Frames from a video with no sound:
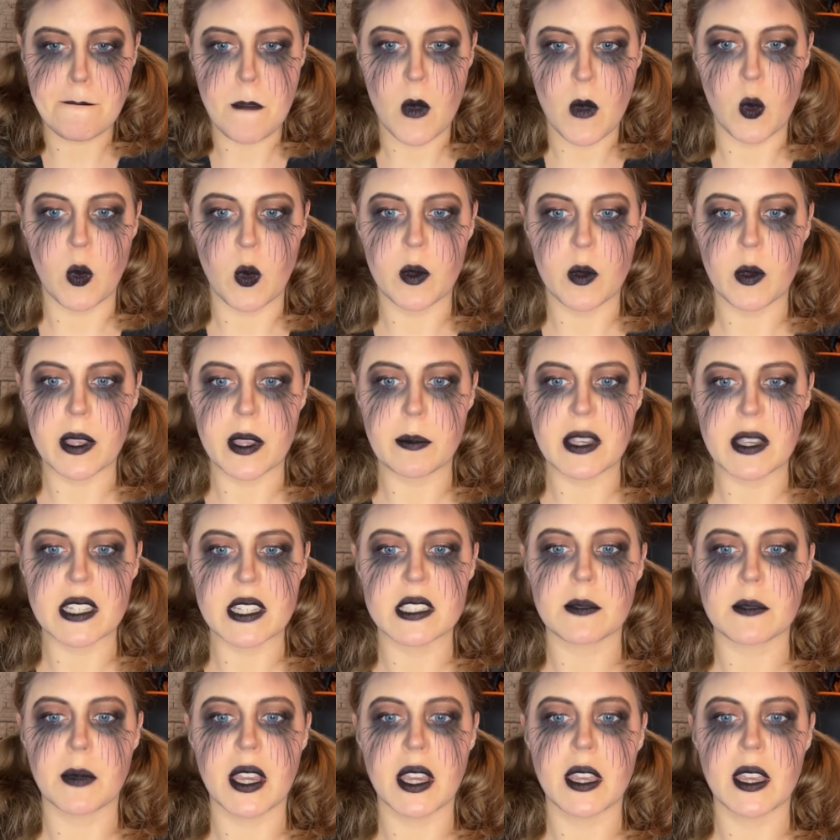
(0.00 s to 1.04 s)
what way
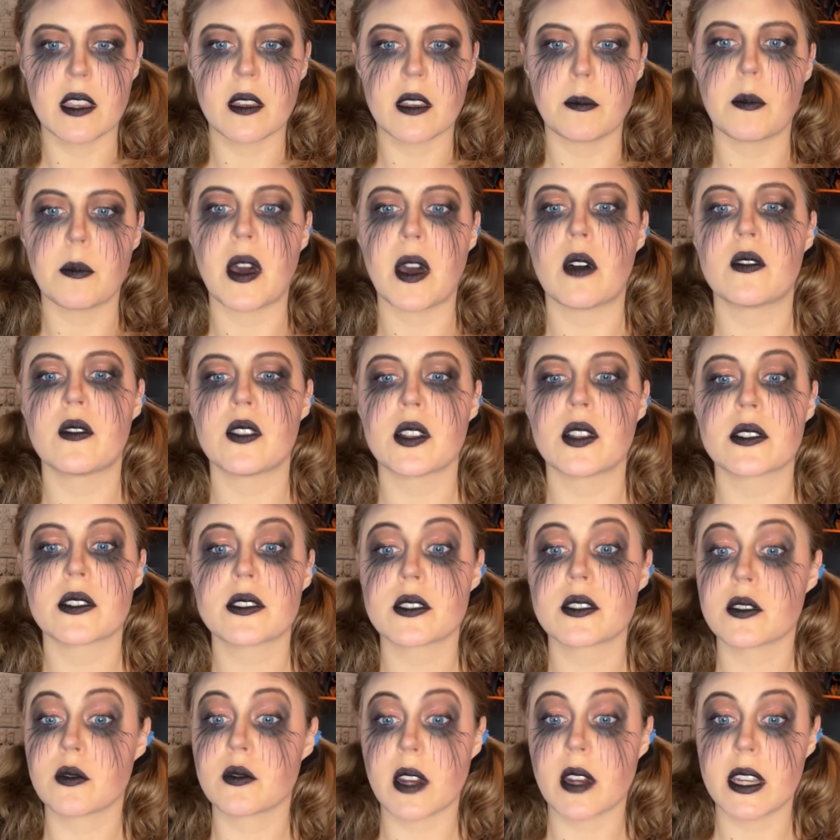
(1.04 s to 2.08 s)
makes my mouth look
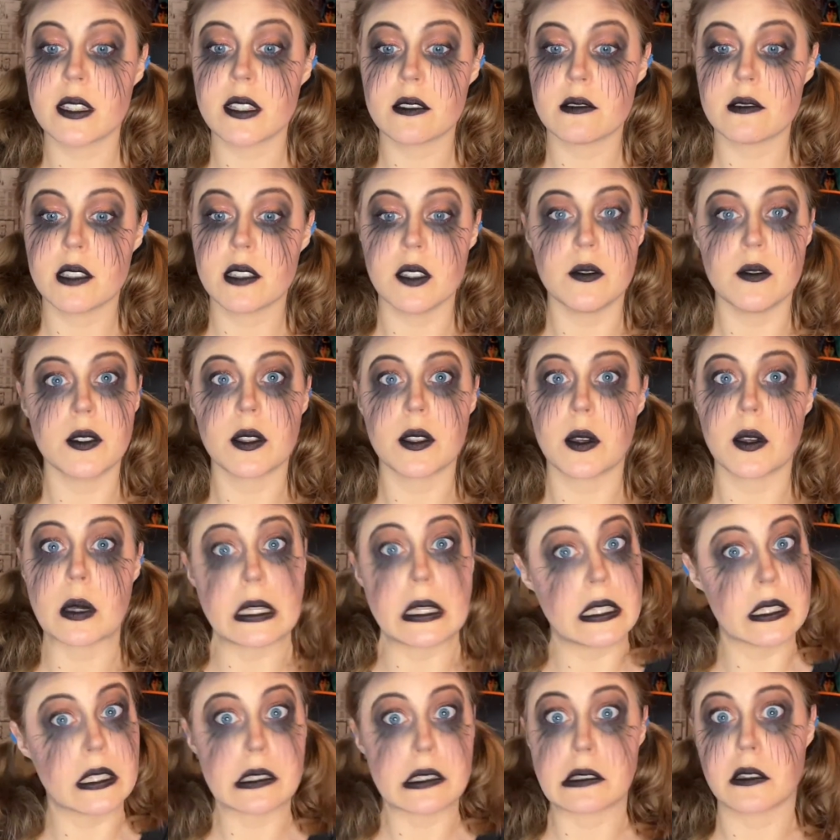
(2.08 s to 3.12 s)
straight, even though
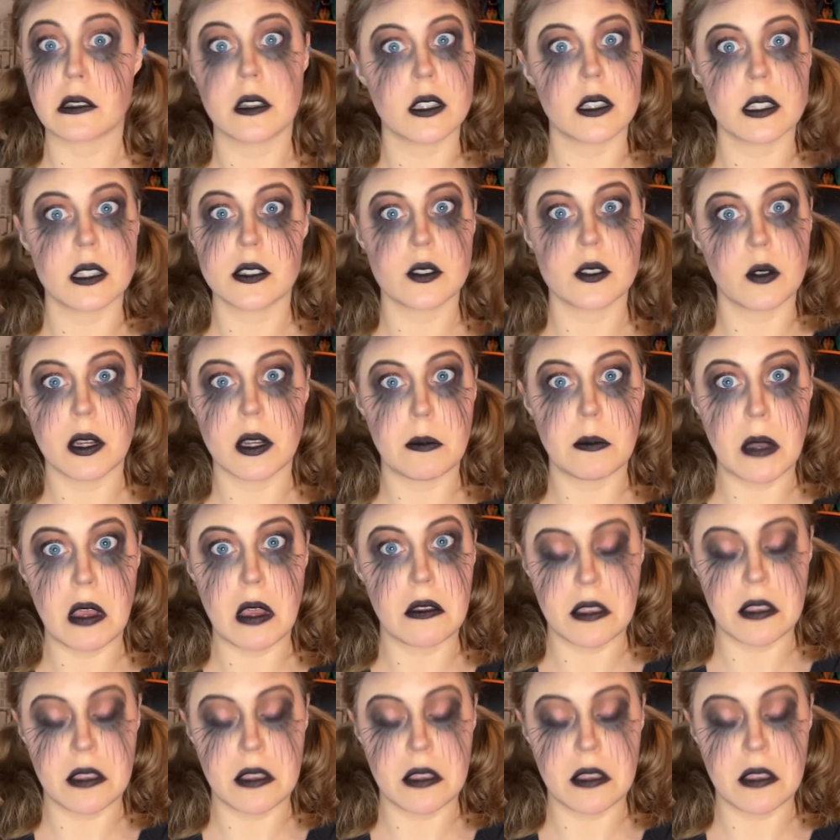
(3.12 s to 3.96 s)
it is not a straight mouth